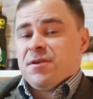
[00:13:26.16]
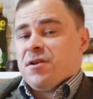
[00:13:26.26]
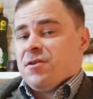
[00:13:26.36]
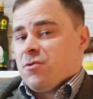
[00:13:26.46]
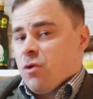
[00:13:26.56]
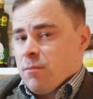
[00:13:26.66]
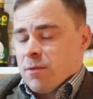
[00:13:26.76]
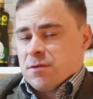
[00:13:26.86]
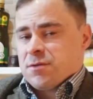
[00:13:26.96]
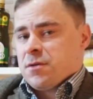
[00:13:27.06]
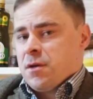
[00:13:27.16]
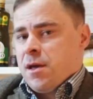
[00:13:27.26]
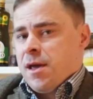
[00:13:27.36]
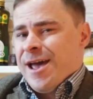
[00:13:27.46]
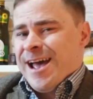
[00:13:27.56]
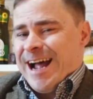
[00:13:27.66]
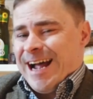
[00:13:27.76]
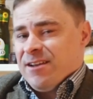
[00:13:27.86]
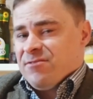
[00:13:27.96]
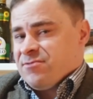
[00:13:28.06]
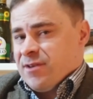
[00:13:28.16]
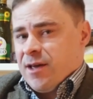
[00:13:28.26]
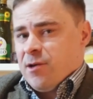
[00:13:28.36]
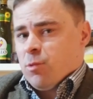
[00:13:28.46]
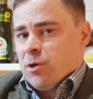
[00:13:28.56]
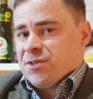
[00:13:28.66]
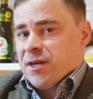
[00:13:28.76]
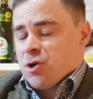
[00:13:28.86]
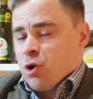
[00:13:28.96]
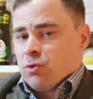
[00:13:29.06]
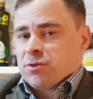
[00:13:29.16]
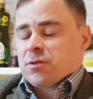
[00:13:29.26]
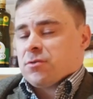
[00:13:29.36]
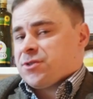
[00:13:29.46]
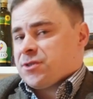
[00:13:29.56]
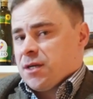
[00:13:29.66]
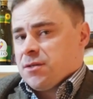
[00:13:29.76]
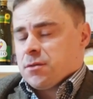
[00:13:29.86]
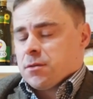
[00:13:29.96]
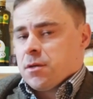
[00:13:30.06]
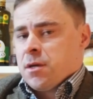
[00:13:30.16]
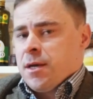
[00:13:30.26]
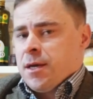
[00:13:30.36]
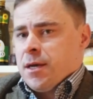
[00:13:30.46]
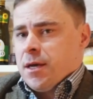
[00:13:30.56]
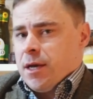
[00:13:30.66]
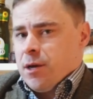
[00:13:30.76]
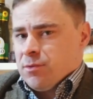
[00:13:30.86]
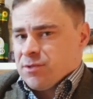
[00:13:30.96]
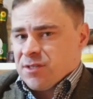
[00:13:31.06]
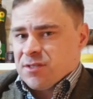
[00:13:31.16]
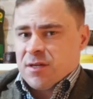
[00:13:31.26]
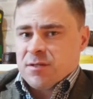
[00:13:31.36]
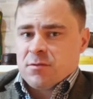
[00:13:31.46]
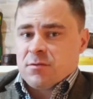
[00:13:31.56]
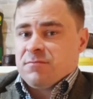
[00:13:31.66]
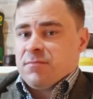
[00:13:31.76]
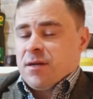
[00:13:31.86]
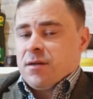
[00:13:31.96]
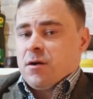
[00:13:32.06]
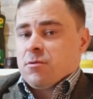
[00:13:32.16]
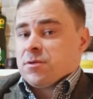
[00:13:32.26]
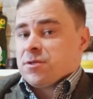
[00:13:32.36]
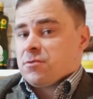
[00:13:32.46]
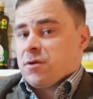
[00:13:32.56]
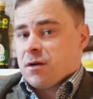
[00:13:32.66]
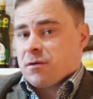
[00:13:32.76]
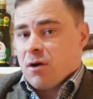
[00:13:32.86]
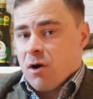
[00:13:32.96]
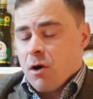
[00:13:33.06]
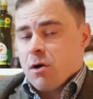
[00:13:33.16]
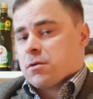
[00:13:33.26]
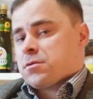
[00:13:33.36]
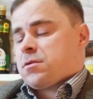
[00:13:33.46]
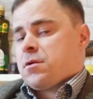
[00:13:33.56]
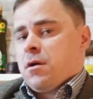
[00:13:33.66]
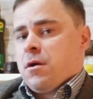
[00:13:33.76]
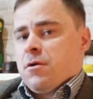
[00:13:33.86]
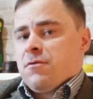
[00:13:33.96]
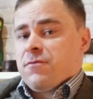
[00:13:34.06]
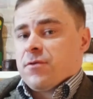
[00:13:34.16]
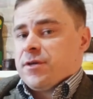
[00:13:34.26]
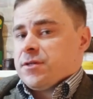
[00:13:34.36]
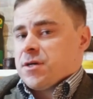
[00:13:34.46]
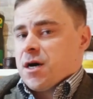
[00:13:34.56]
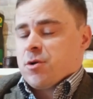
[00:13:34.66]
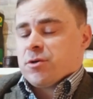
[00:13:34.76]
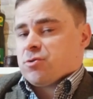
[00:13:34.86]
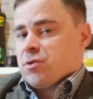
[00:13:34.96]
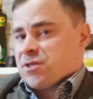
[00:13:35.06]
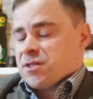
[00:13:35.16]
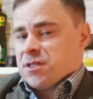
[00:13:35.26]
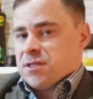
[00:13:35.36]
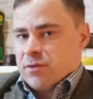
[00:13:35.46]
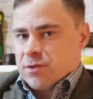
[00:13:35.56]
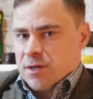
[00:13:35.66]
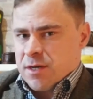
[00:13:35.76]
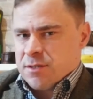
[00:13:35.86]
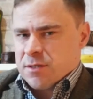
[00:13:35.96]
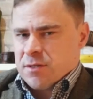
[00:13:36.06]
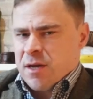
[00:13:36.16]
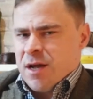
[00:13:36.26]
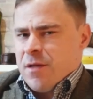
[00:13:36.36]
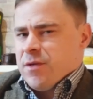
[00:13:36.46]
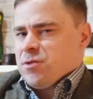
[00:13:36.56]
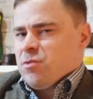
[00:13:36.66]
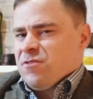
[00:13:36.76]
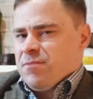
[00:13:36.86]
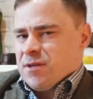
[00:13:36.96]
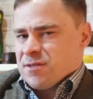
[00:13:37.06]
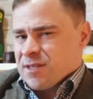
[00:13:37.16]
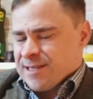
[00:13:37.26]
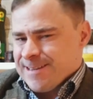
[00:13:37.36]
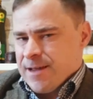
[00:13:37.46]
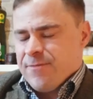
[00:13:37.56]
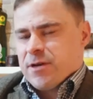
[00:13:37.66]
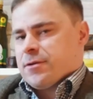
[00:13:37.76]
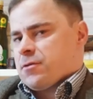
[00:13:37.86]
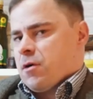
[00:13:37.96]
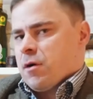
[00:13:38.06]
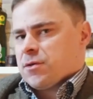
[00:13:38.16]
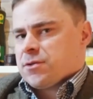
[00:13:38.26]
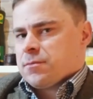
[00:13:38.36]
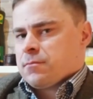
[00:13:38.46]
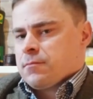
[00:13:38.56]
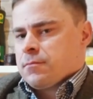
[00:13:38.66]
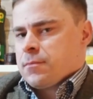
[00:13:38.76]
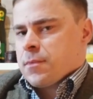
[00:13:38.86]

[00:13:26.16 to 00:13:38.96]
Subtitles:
have been enormous. And Veii was a cultural center. It was a center of many aristocratic art for the entire Etruscan civilization. This would have been a significant loss.